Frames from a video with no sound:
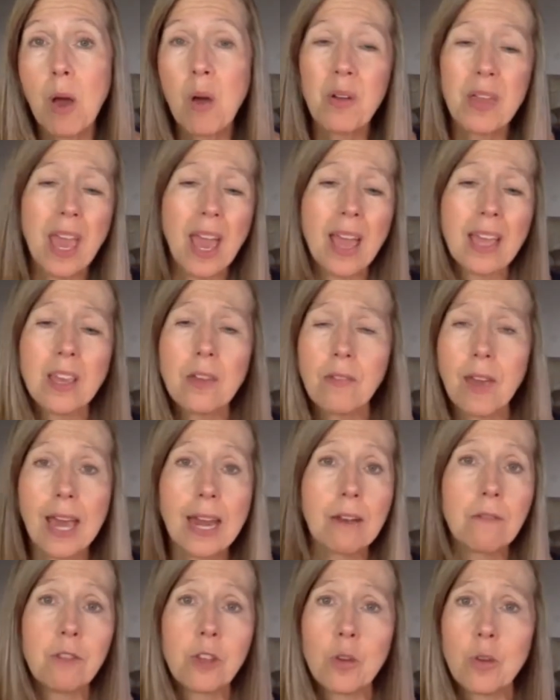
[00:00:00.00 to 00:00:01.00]
Oh, yeah, you've
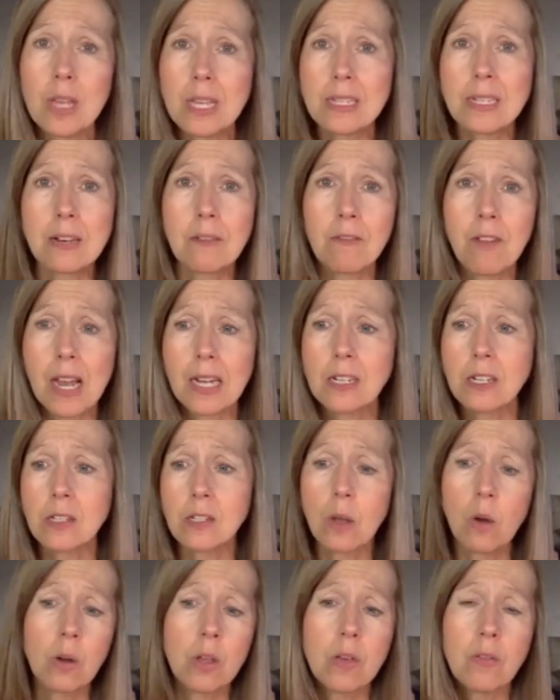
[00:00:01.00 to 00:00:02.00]
had a few yeast
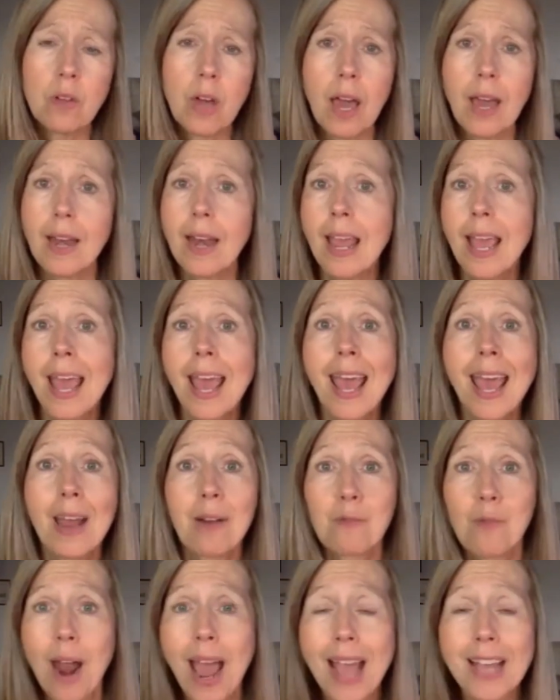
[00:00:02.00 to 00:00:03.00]
infections. Oh, you've got
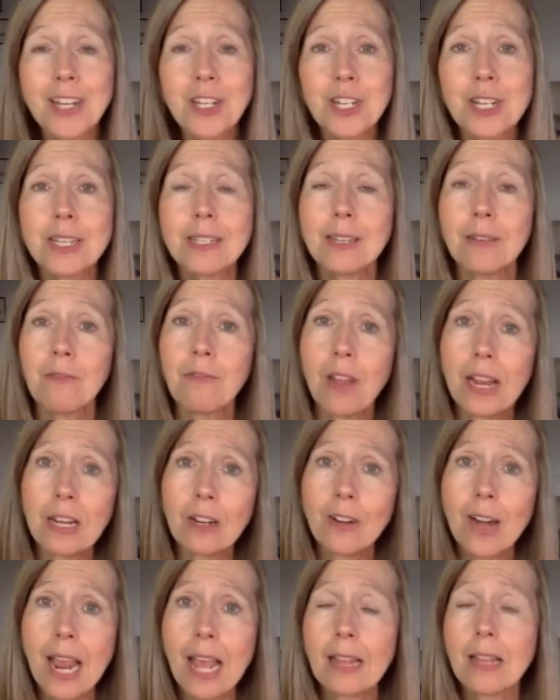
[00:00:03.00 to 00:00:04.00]
rashes and
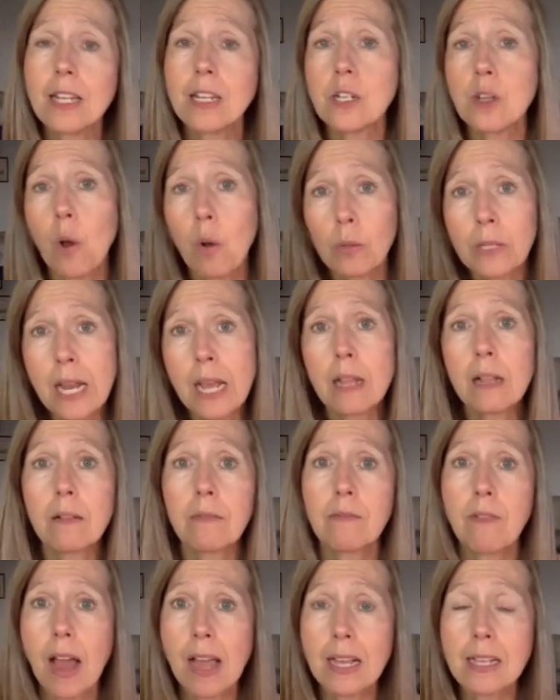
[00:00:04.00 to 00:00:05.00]
fingernail and
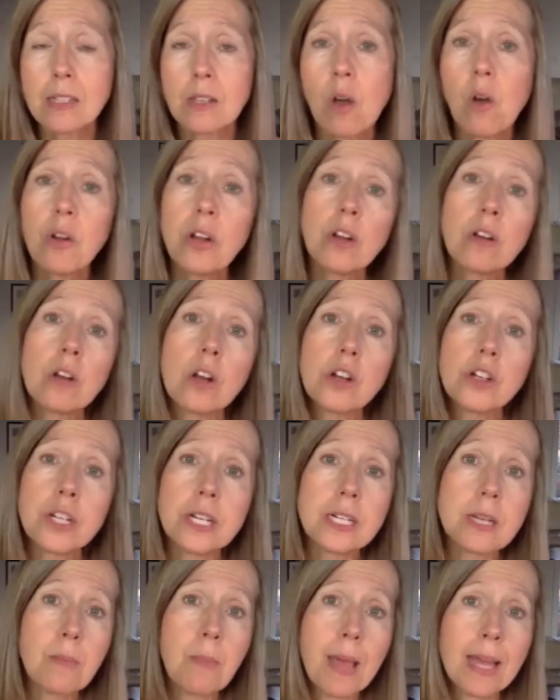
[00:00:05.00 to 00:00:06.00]
toenail fungus. Oh, you're
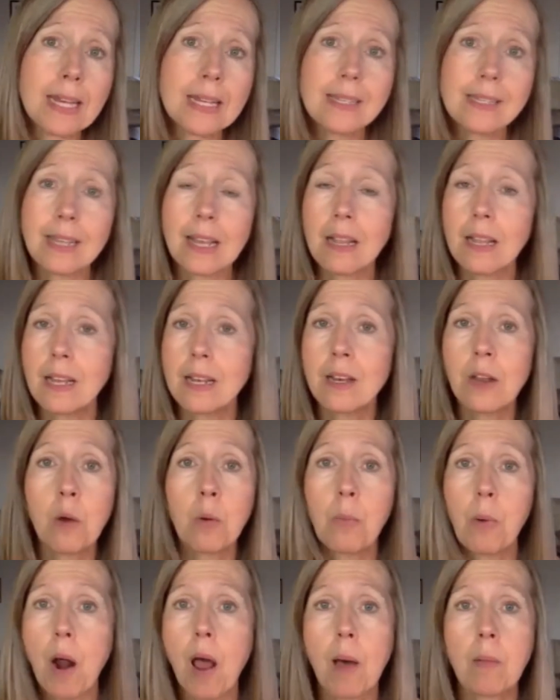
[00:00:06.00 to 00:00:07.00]
allergic to penicillin,
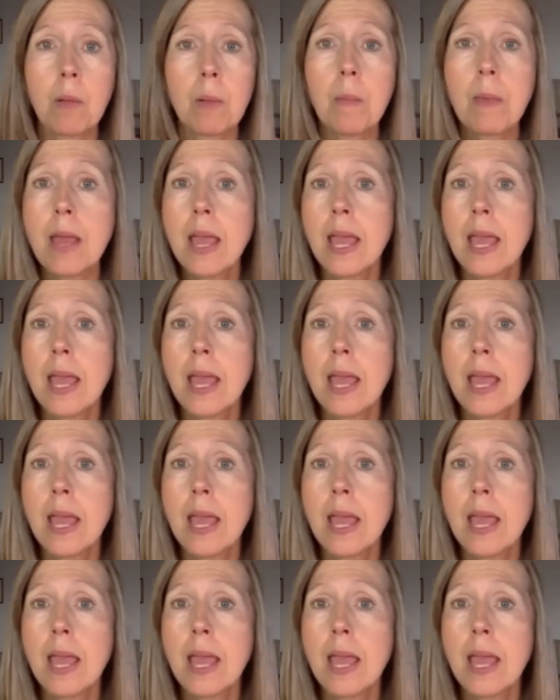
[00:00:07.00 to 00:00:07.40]
no problem.